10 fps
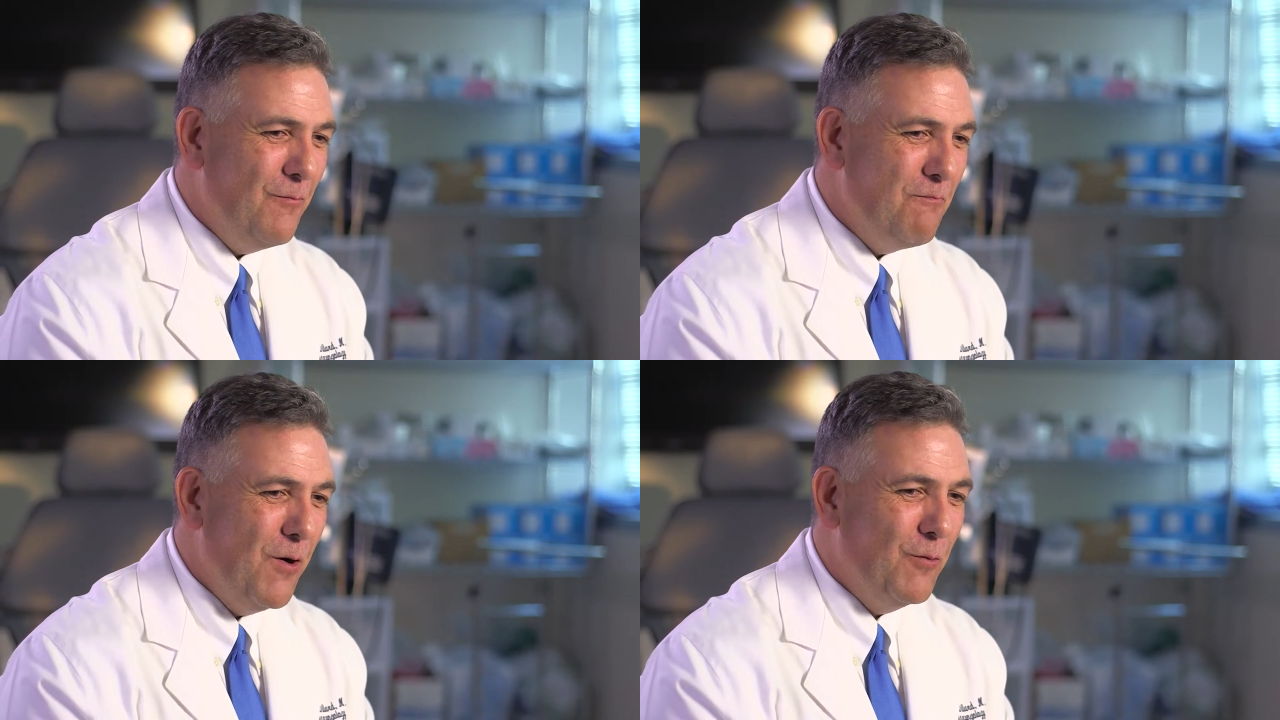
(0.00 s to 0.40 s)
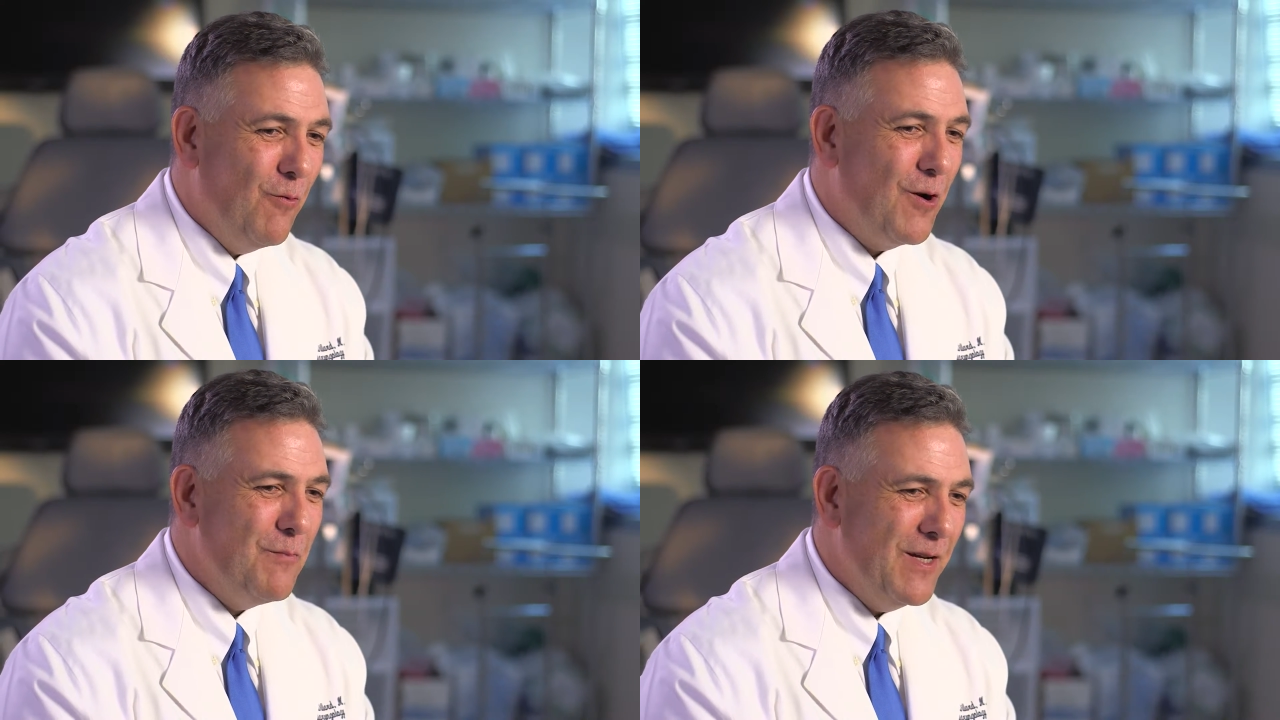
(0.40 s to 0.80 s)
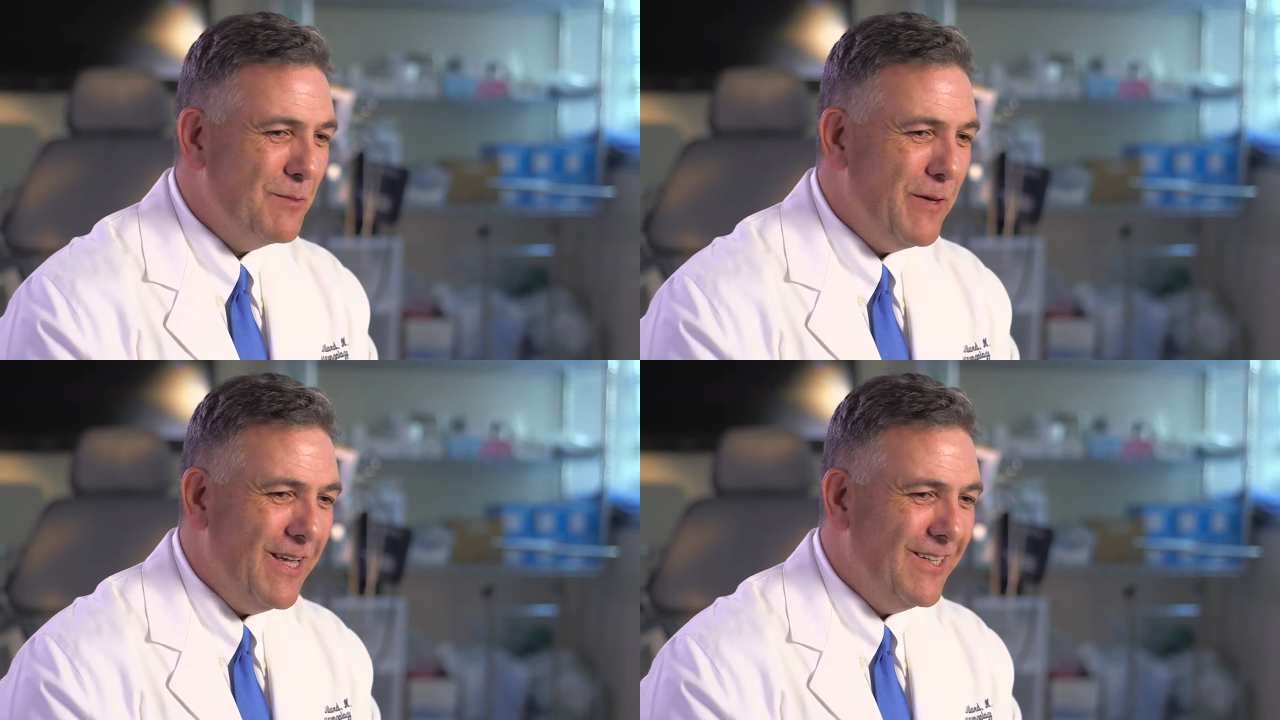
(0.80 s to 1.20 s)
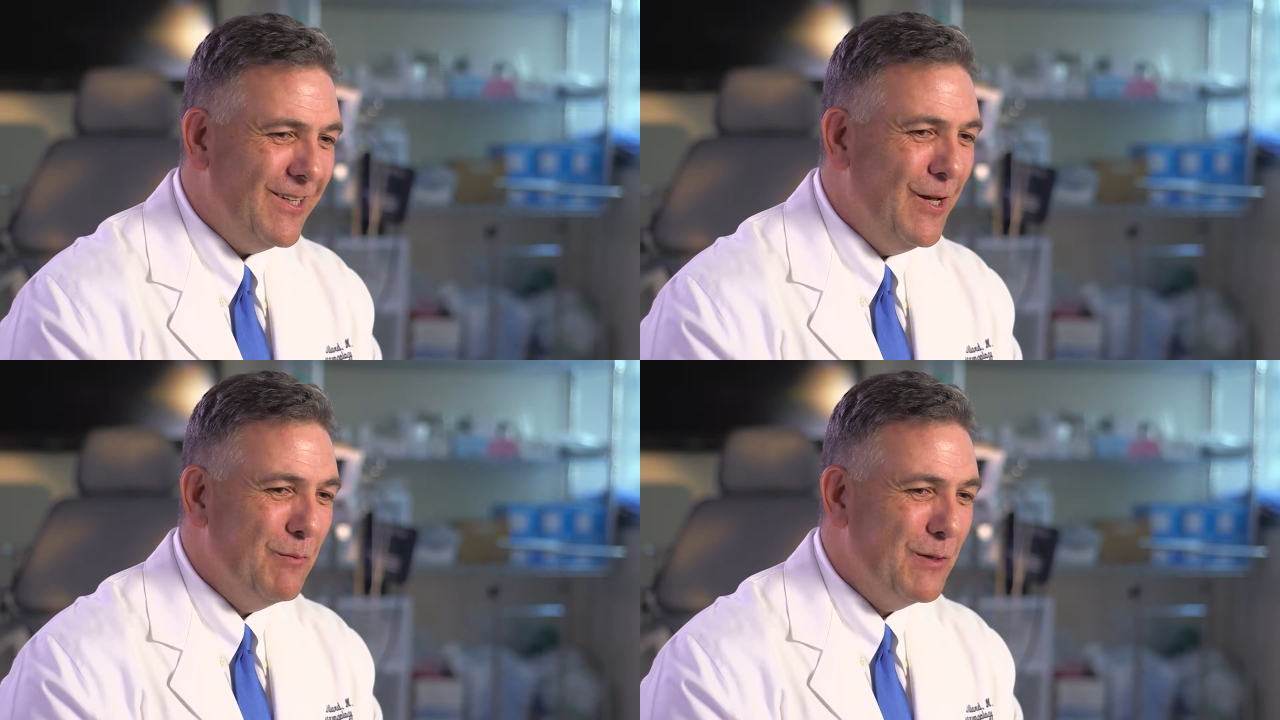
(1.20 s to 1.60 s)
both work on my Spanish
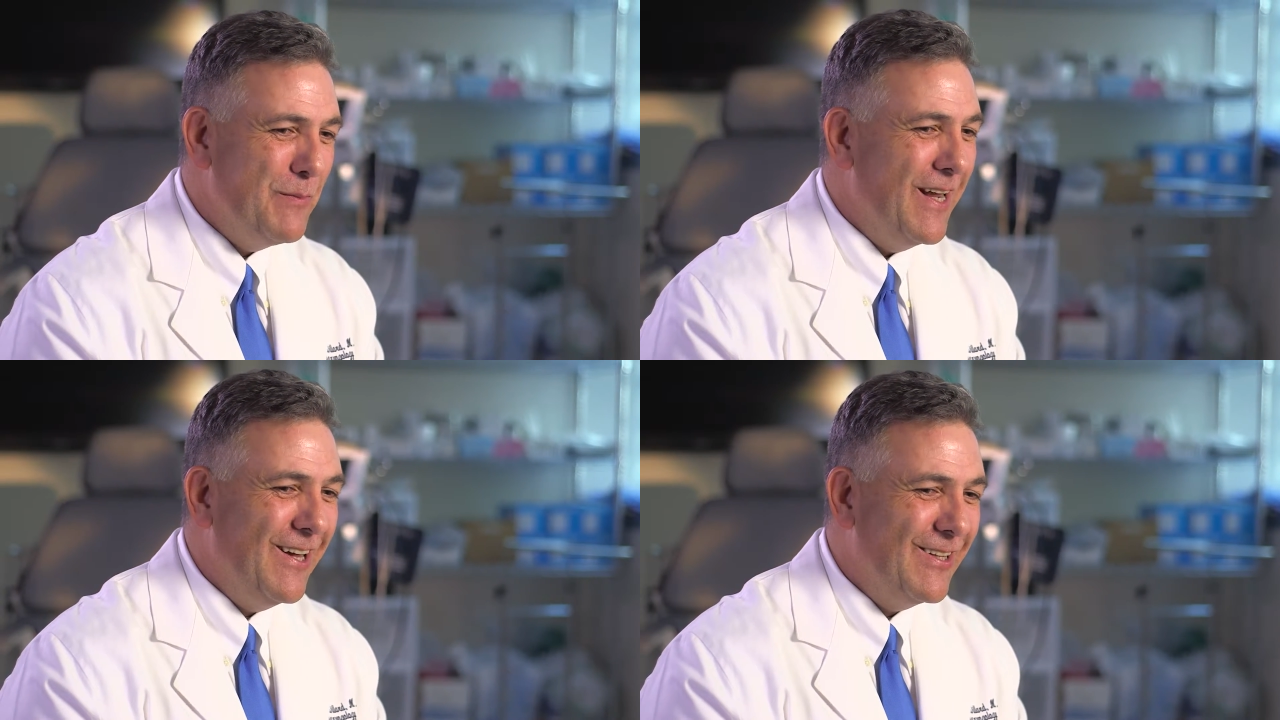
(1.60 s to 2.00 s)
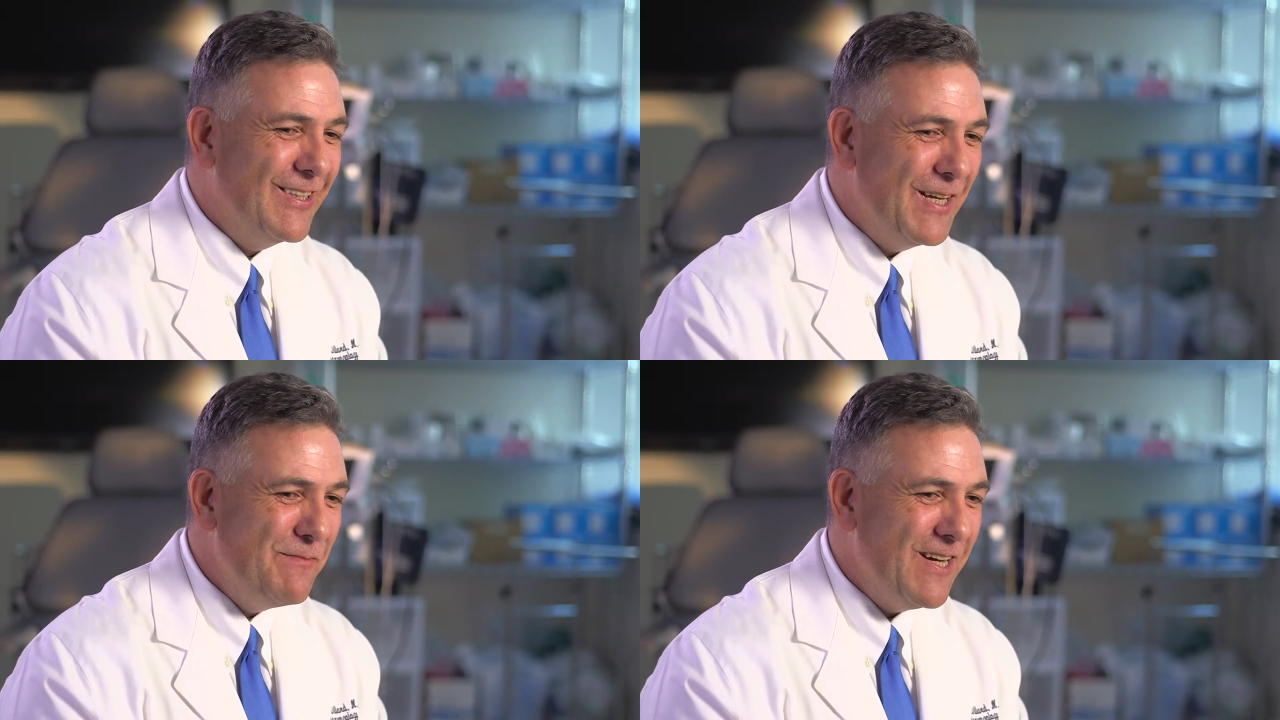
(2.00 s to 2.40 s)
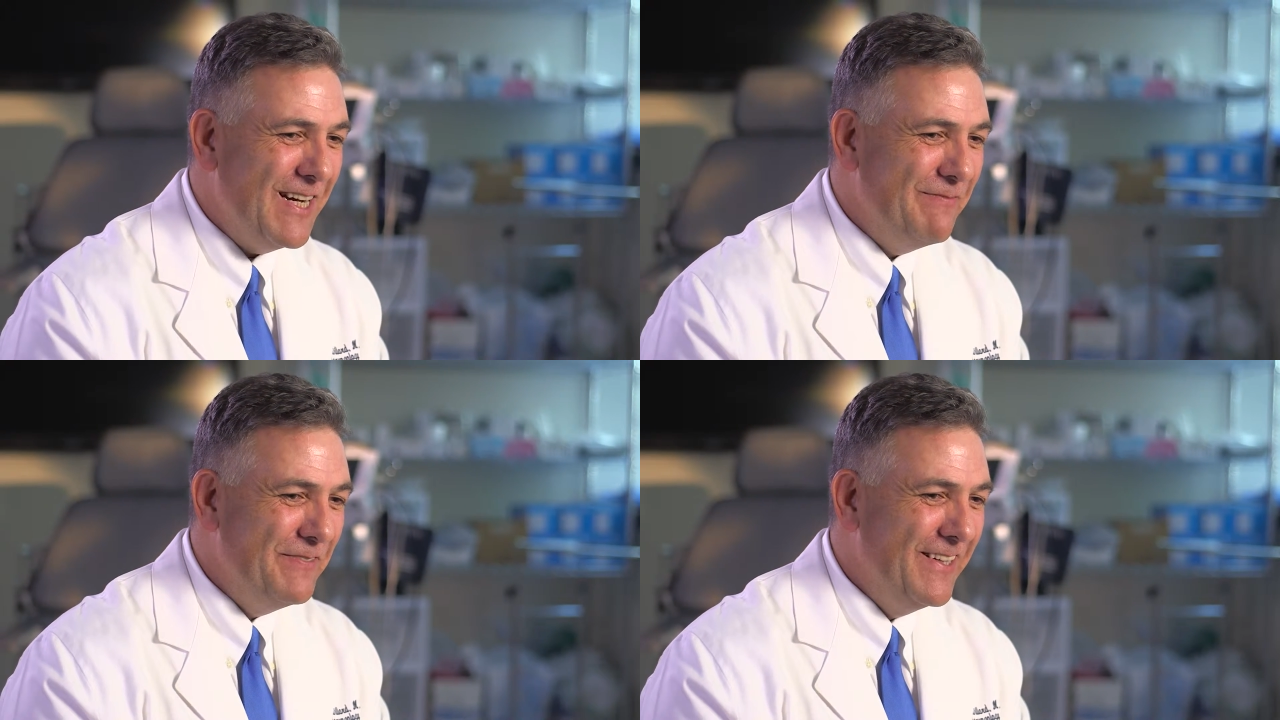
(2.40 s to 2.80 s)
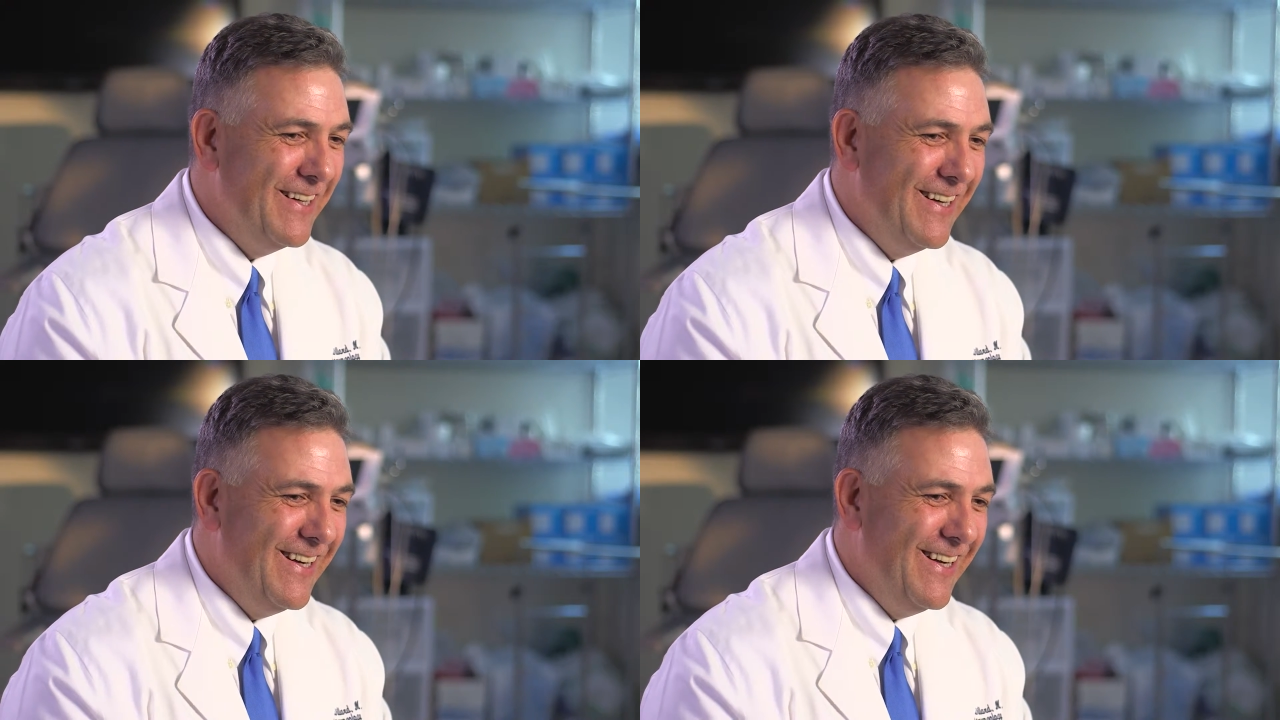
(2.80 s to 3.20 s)
and help somebody out at the same time
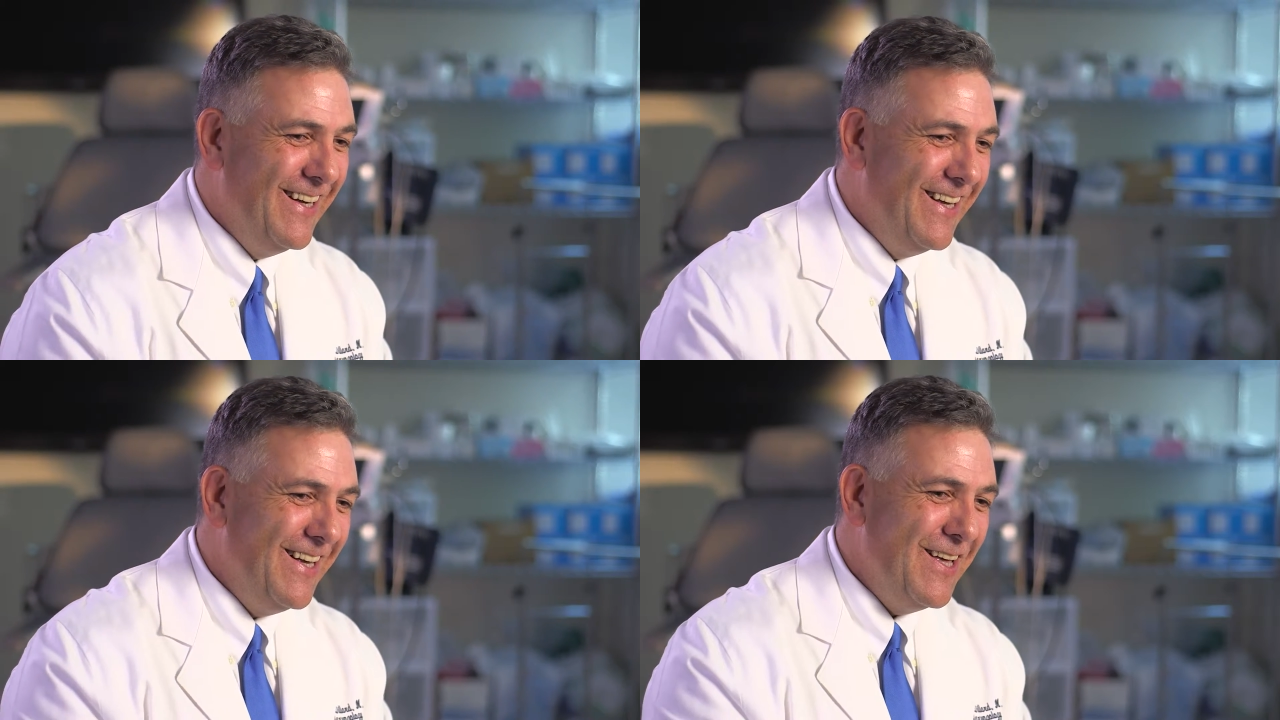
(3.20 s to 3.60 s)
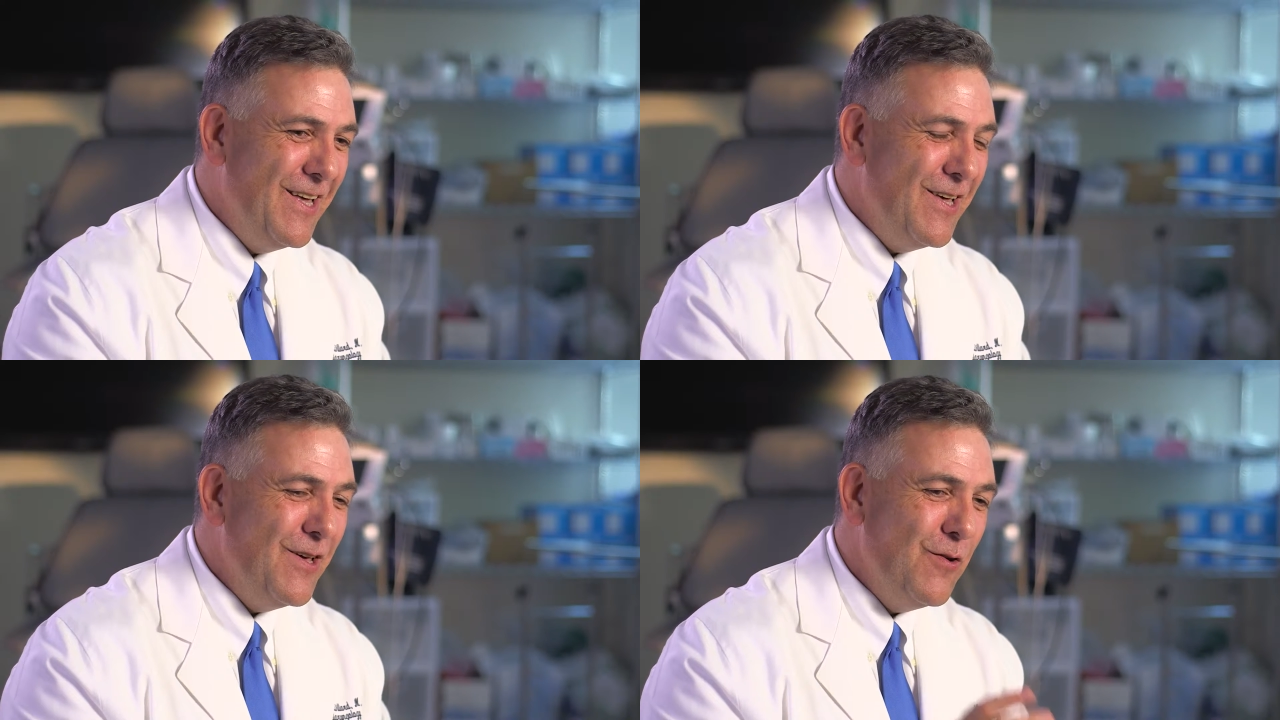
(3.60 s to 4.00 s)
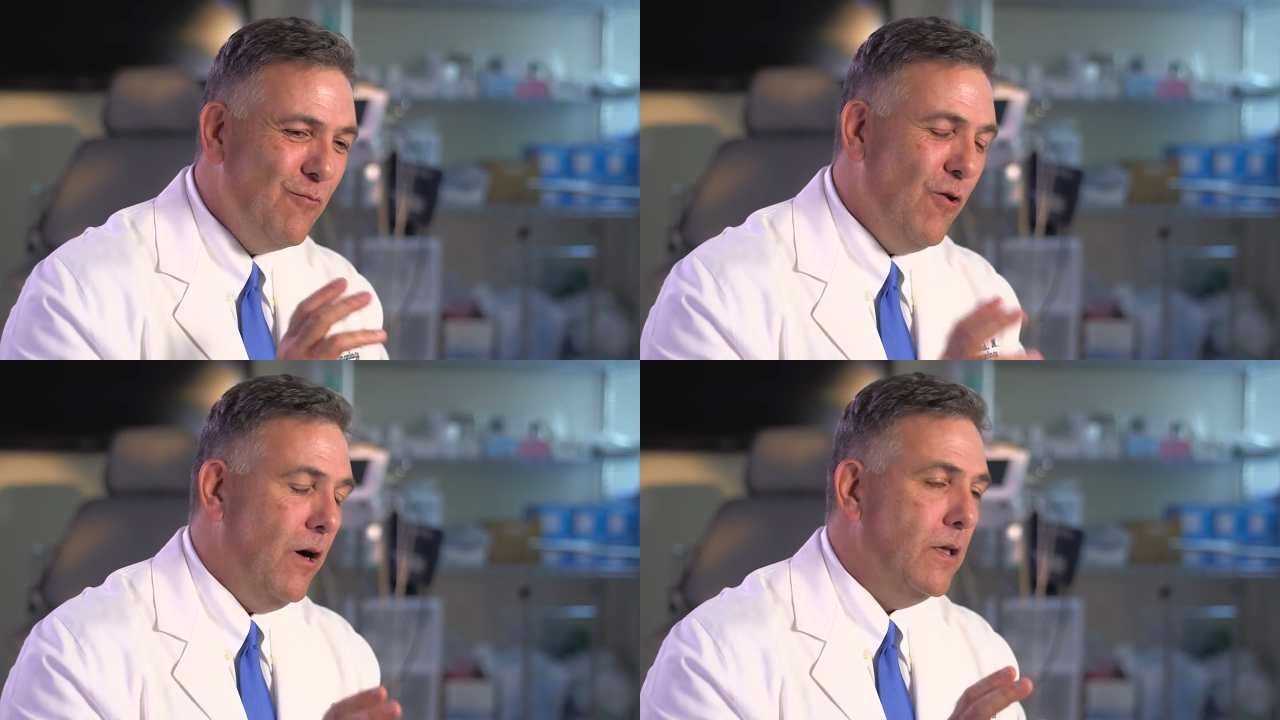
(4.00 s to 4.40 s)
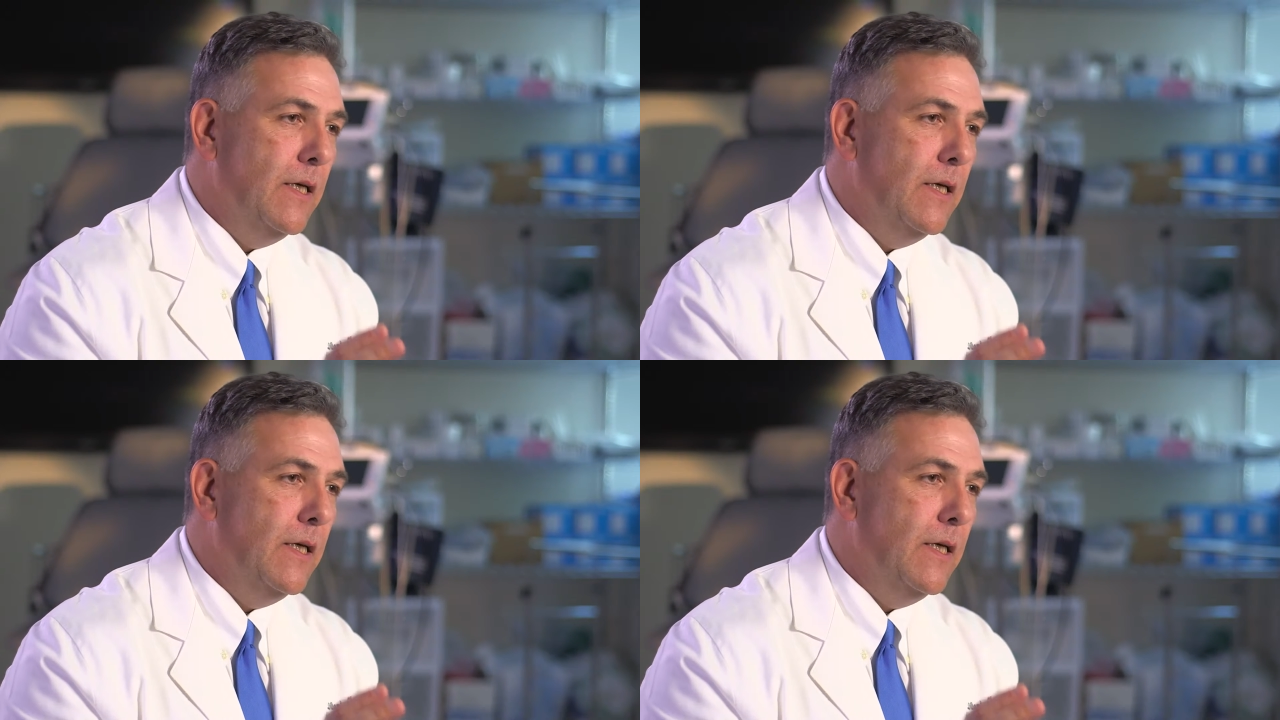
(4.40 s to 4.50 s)
who walked